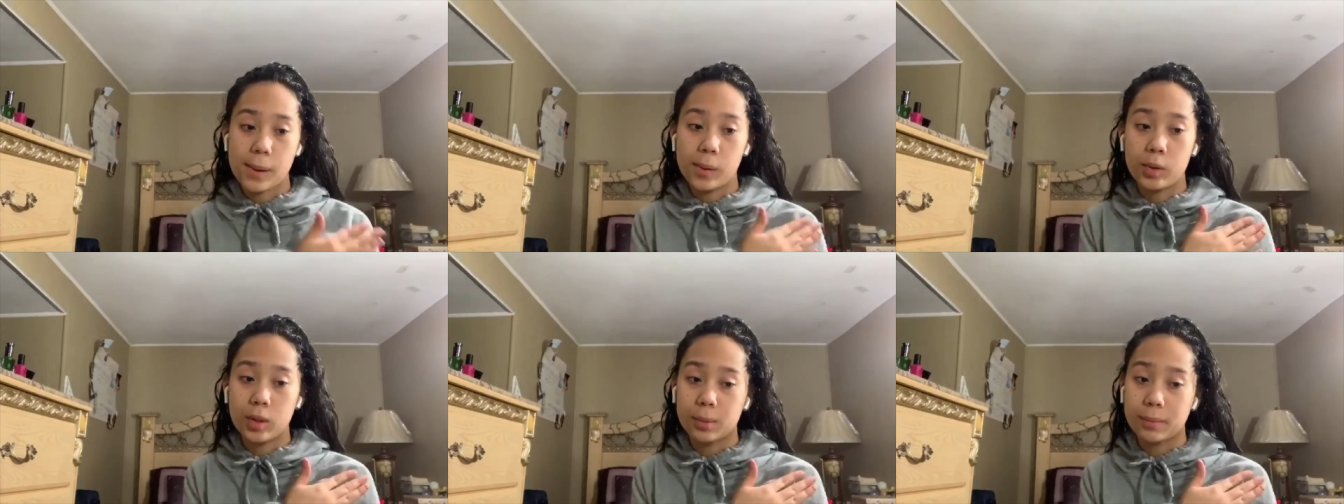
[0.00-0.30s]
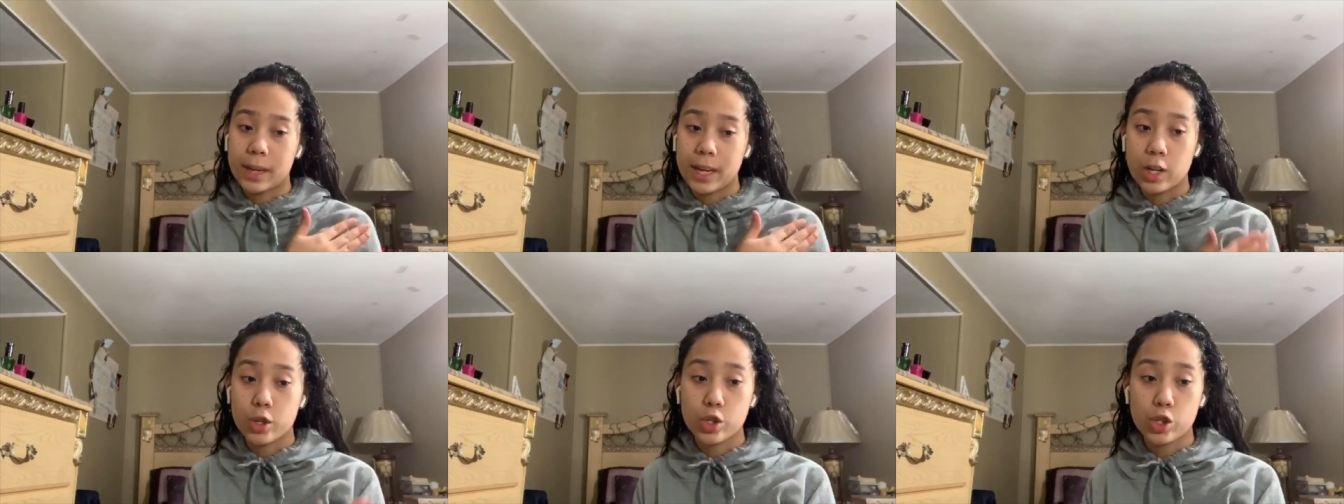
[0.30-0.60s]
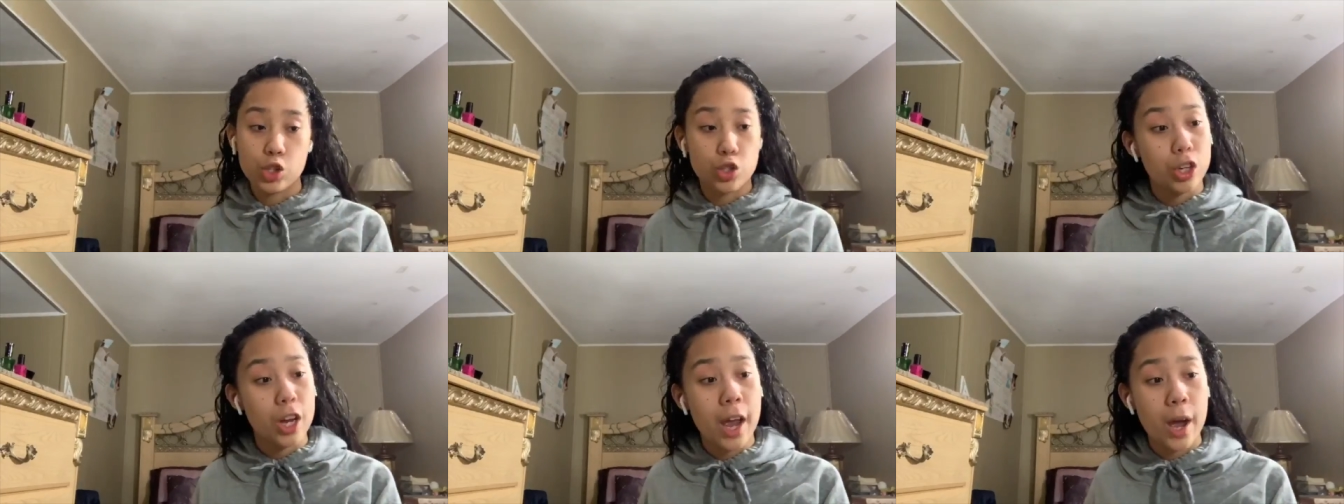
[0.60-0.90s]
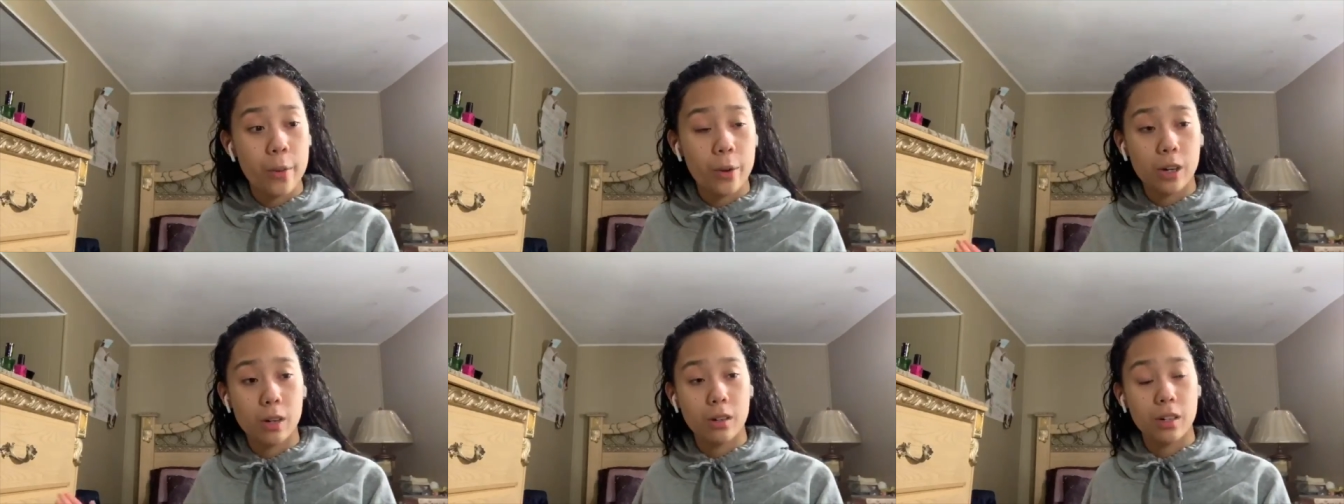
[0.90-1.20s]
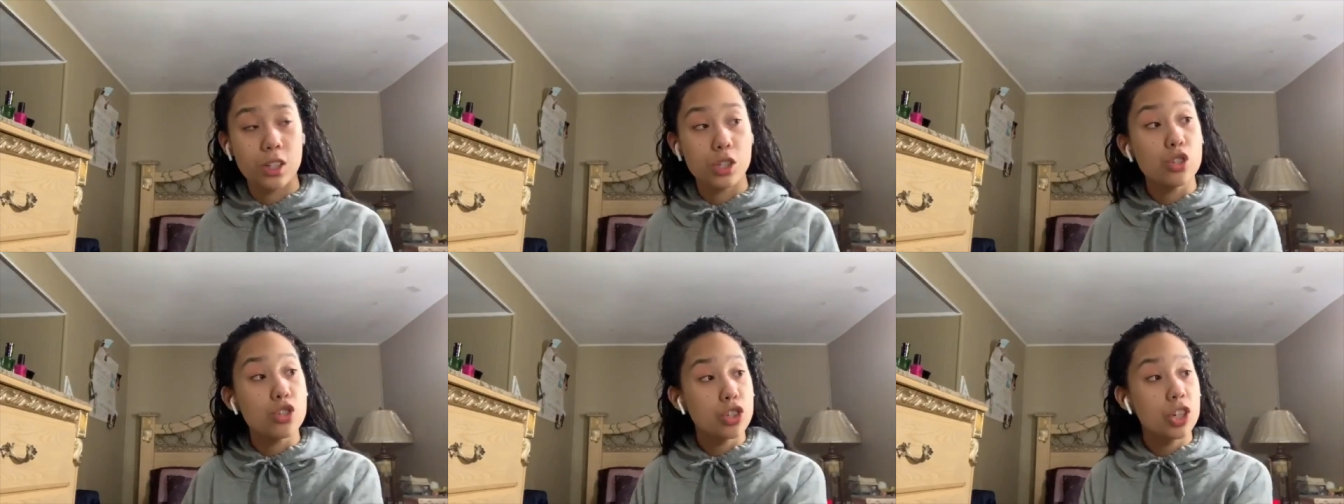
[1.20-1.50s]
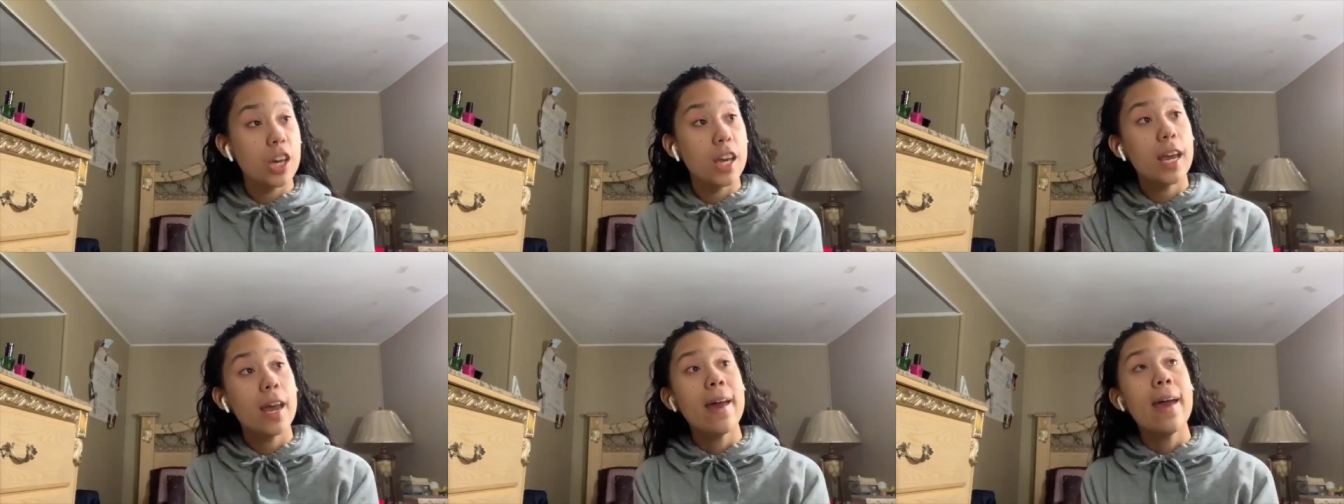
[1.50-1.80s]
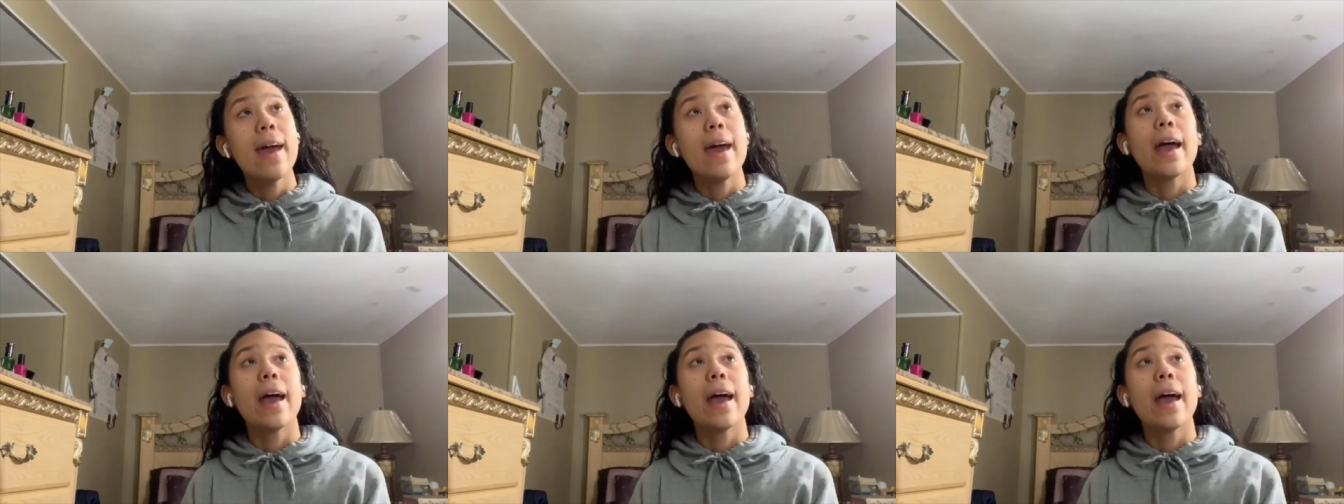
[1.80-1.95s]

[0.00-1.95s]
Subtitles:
I wanted my hair straight, I wanted it straight,